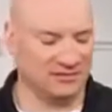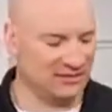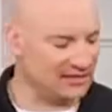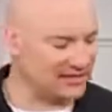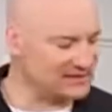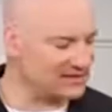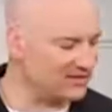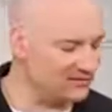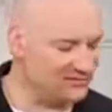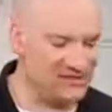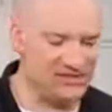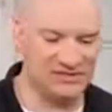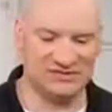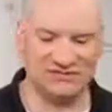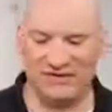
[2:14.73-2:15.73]
That's a
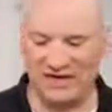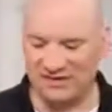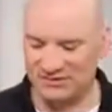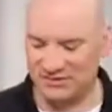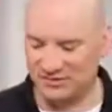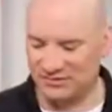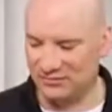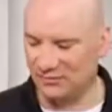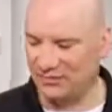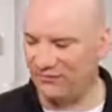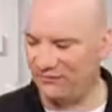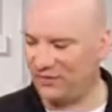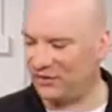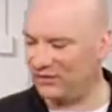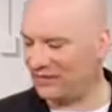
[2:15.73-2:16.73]
convenience factor. We
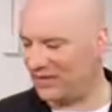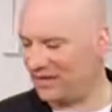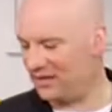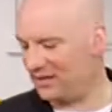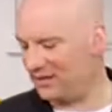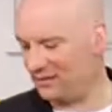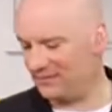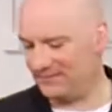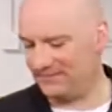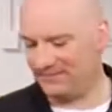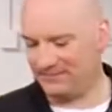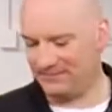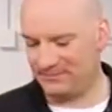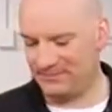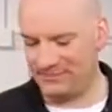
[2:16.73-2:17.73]
figure that in.
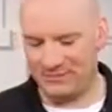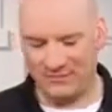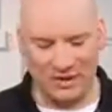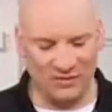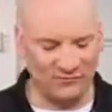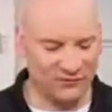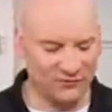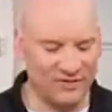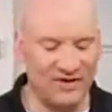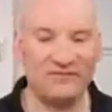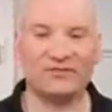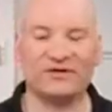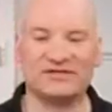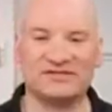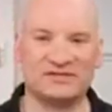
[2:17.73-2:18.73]
Now for
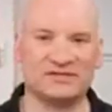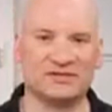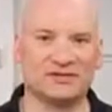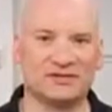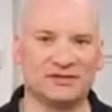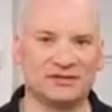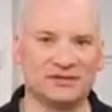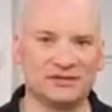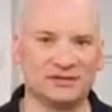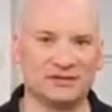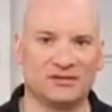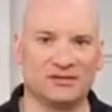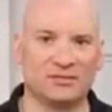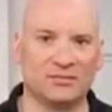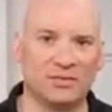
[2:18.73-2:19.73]
reference,
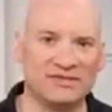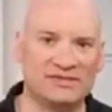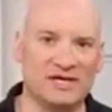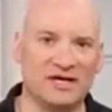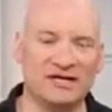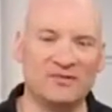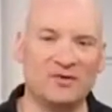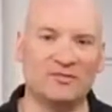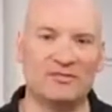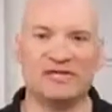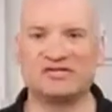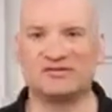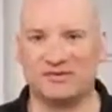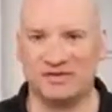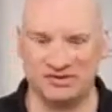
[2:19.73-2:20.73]
when we talk about
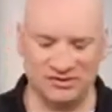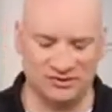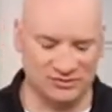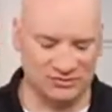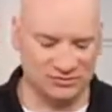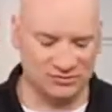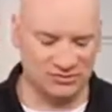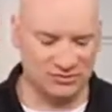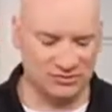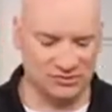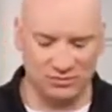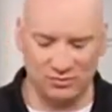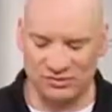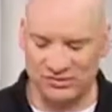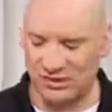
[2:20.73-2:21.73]
mix ratios,
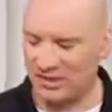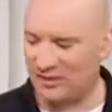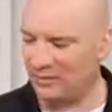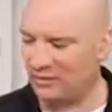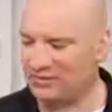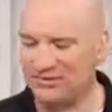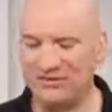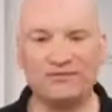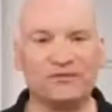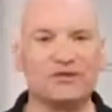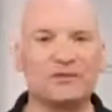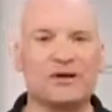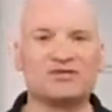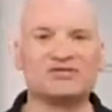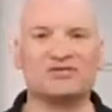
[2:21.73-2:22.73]
we're talking about different
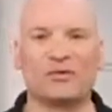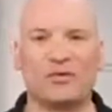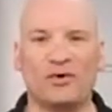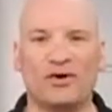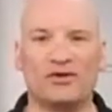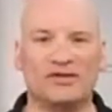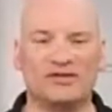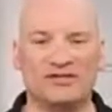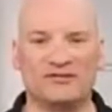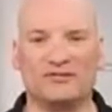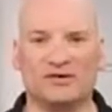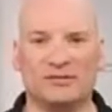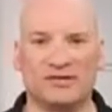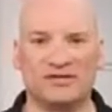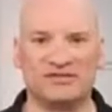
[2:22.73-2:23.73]
amounts of oil and
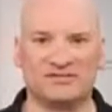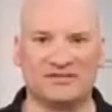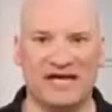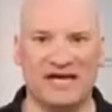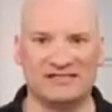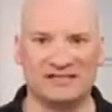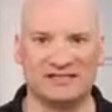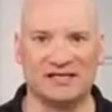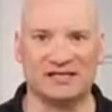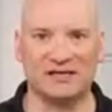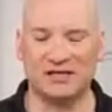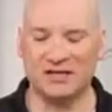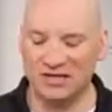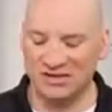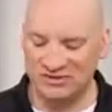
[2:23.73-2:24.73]
different amounts of gasoline.
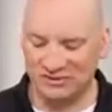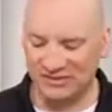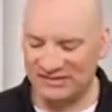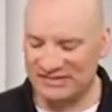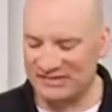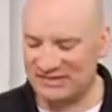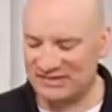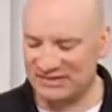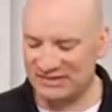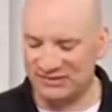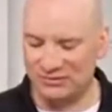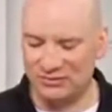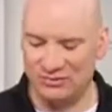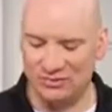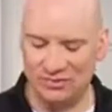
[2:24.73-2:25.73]
So let's stick
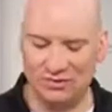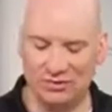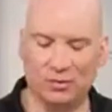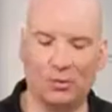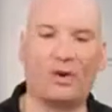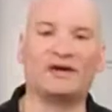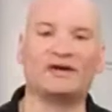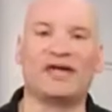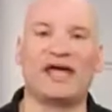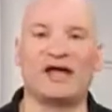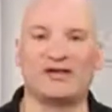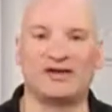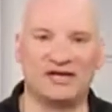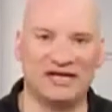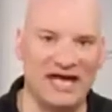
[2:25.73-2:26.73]
to 1
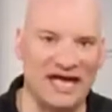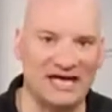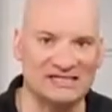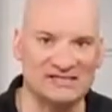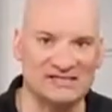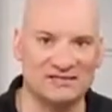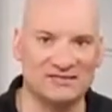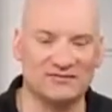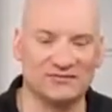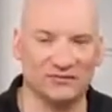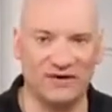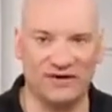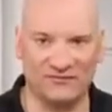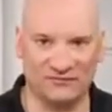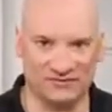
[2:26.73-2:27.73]
gallon of gas for
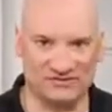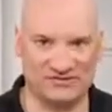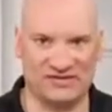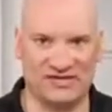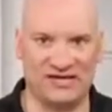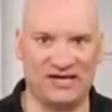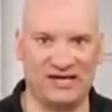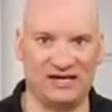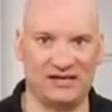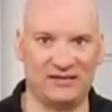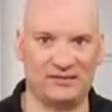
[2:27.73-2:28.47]
reference today.